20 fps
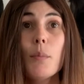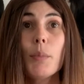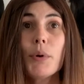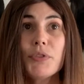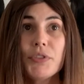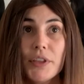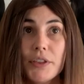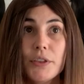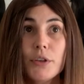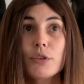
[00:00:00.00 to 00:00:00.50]

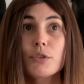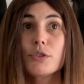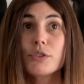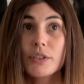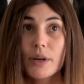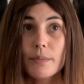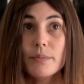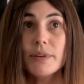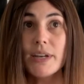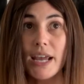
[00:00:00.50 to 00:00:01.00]
but then there's
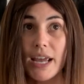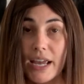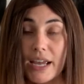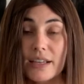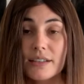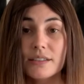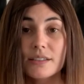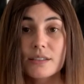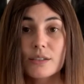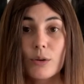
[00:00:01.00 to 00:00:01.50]
some
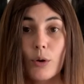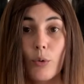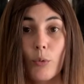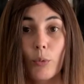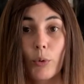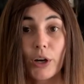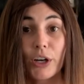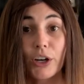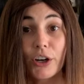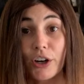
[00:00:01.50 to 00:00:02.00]
days
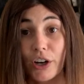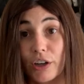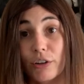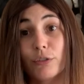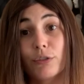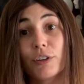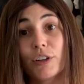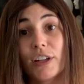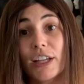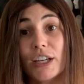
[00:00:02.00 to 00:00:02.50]
where you're gonna
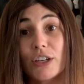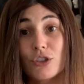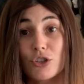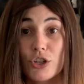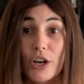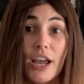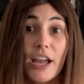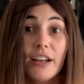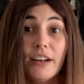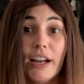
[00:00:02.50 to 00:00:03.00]
feel like
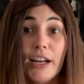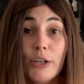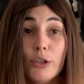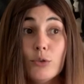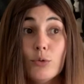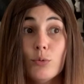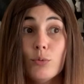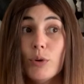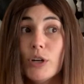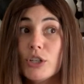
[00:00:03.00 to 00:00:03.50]
shit and
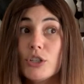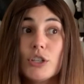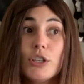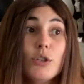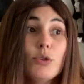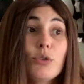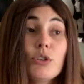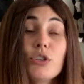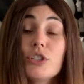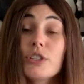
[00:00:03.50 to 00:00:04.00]
you wish that
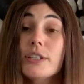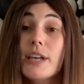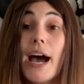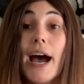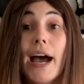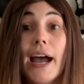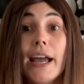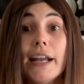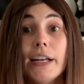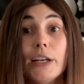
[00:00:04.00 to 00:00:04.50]
you could just
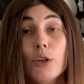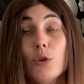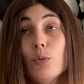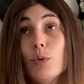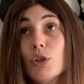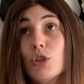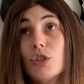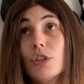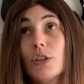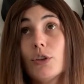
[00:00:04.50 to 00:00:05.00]
hide and you
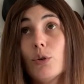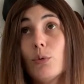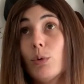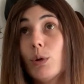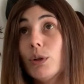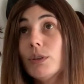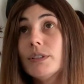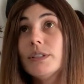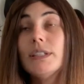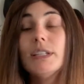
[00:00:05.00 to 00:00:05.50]
wish that the
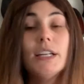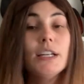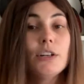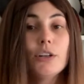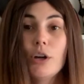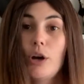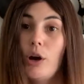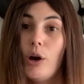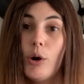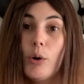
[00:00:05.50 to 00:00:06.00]
world didn't
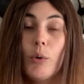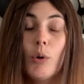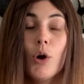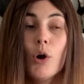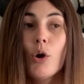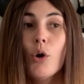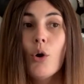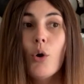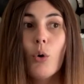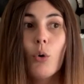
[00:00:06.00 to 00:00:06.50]
know,
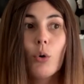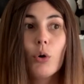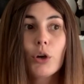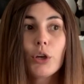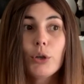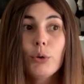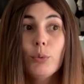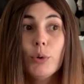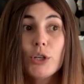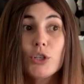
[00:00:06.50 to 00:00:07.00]
or
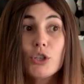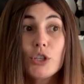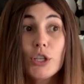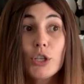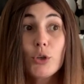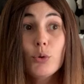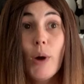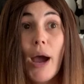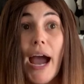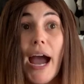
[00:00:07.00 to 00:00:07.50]
you wish that
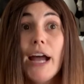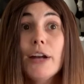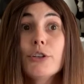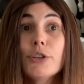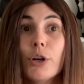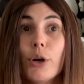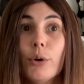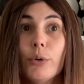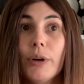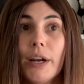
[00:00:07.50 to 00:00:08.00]
you had
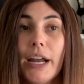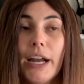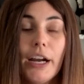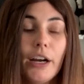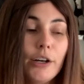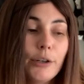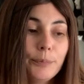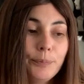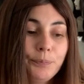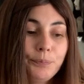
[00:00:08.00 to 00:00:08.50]
your own
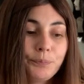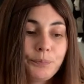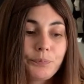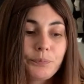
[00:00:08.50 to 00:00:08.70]
hair,